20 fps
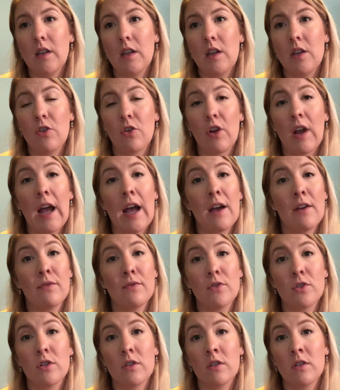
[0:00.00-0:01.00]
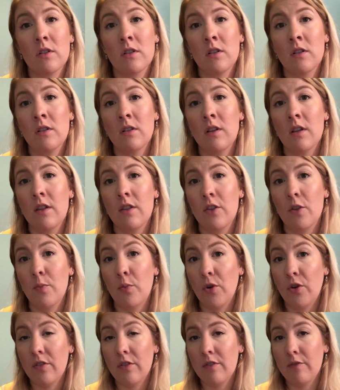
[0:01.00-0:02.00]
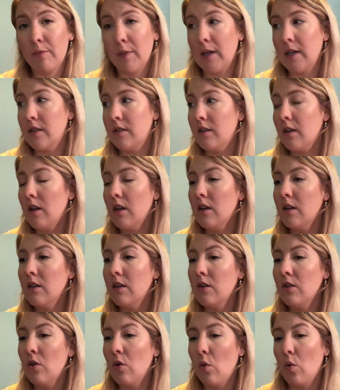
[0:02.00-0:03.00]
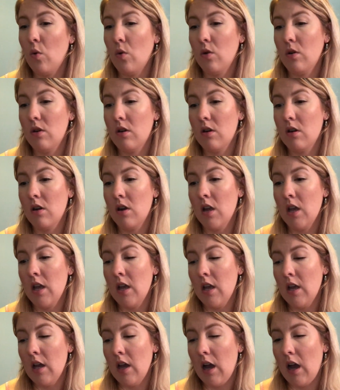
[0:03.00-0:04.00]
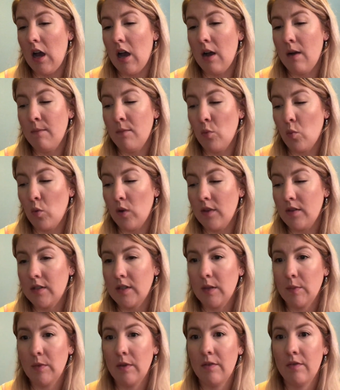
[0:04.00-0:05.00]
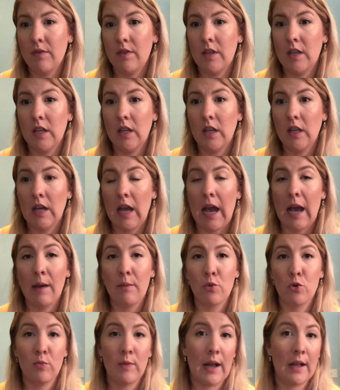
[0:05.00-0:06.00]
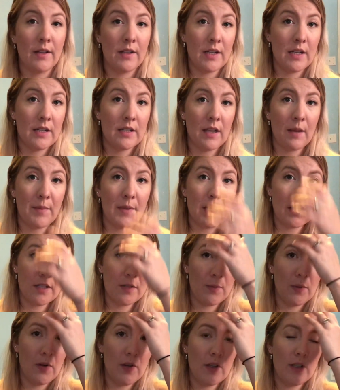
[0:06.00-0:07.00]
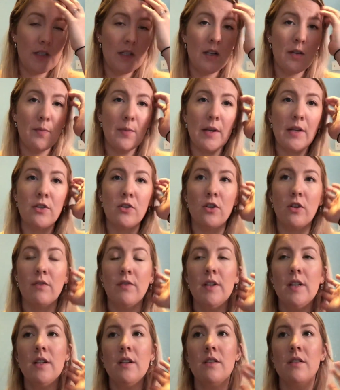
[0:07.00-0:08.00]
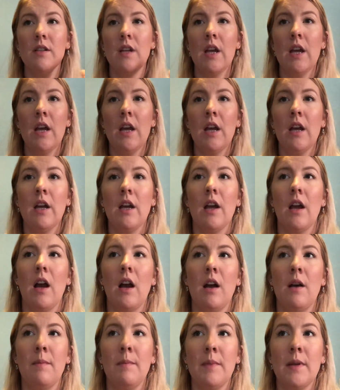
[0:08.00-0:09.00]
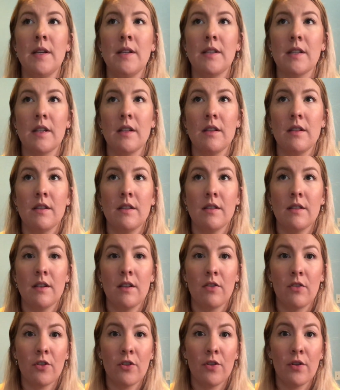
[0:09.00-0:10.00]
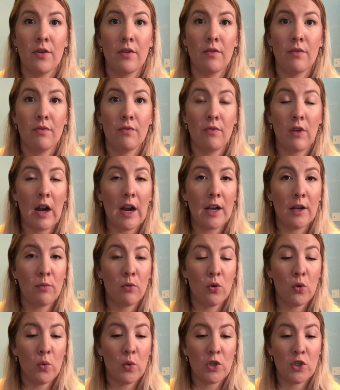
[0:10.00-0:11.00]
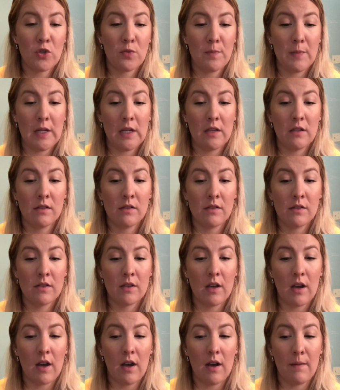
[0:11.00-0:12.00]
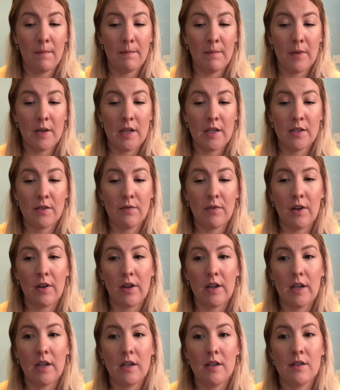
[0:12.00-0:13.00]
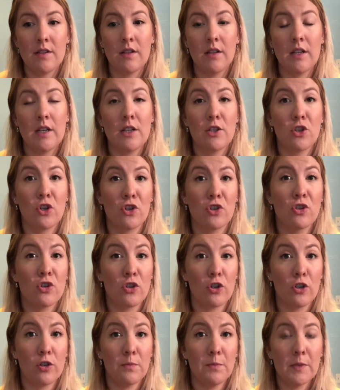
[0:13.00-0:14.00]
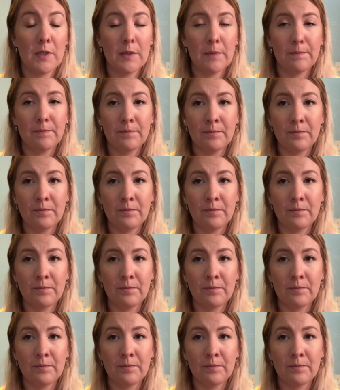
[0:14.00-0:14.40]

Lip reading: either after the birth of my son, or with some of the abnormalities I'm experiencing in my cervix, it's considered friable, which means it's very easily disturbed